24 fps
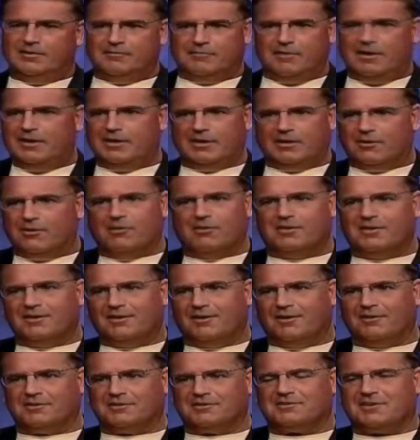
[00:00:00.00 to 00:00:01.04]
invading
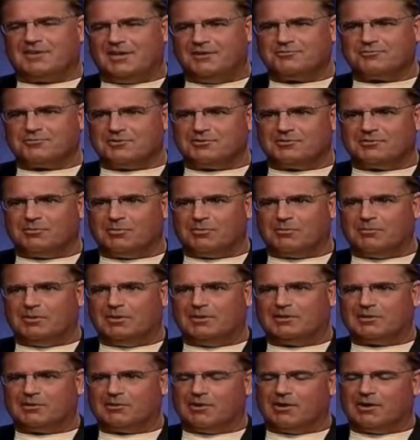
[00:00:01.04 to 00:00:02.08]
all these countries with a
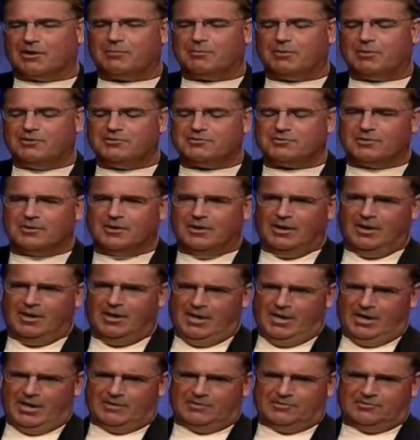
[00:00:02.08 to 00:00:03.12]
military occupation.
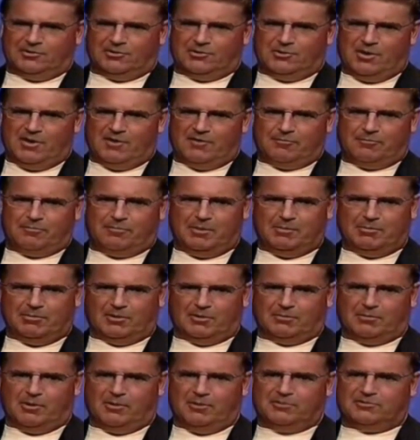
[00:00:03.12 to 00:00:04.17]
And so you have
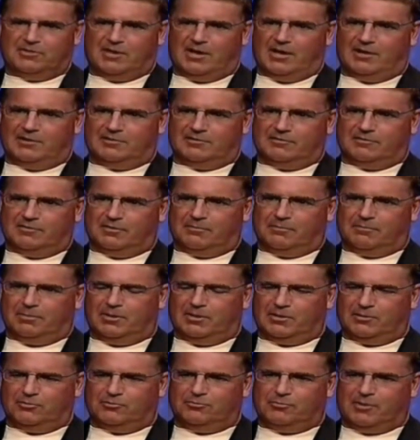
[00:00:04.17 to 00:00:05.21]
people on both sides of the
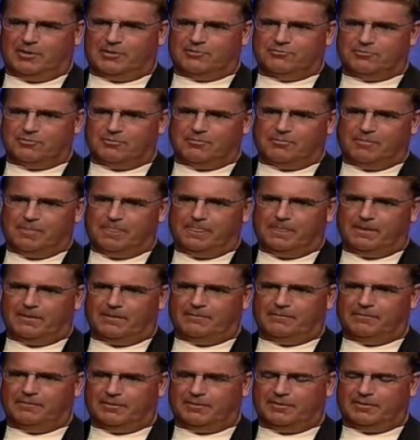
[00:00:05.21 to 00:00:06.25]
political spectrum
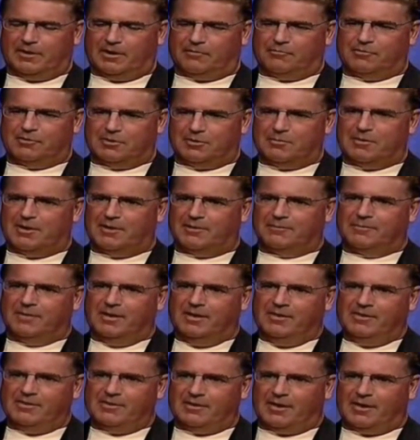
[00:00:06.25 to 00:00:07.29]
that I've written about
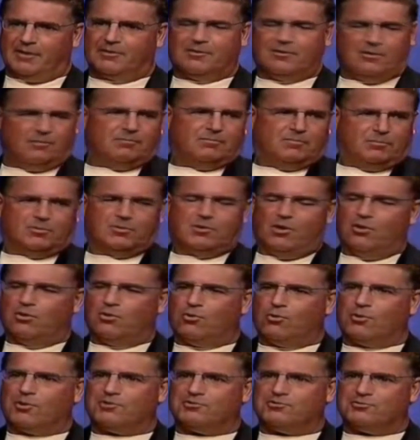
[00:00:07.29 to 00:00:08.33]
that I
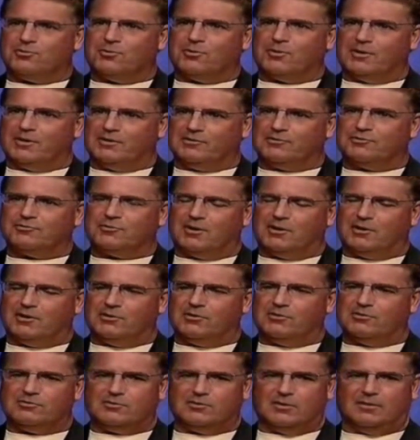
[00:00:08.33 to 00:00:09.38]
call court historians who try to
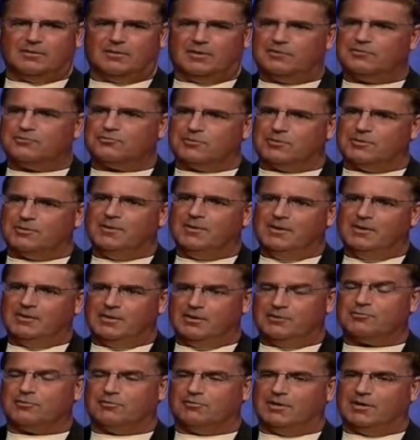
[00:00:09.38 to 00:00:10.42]
use the history
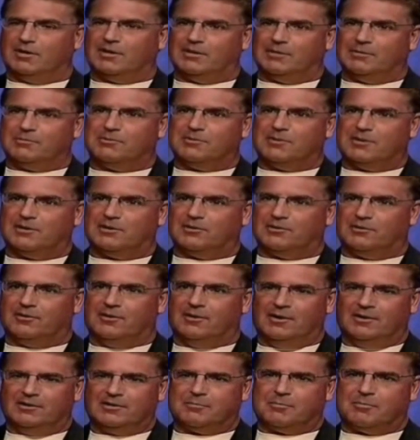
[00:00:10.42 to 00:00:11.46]
of Lincoln in
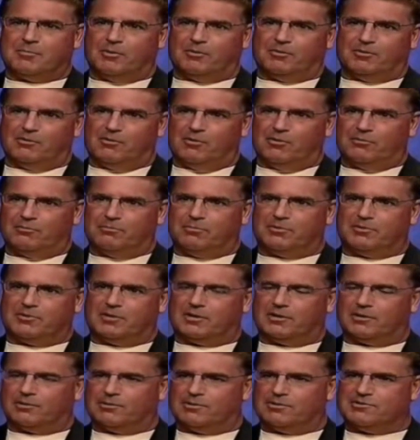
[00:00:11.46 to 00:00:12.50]
particular, to promote their own
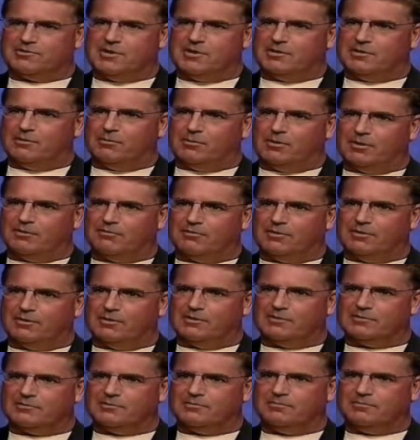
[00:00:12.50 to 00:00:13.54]
particular agenda, whatever it
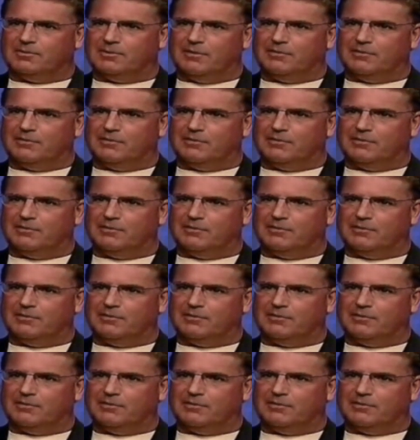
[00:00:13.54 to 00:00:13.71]
is,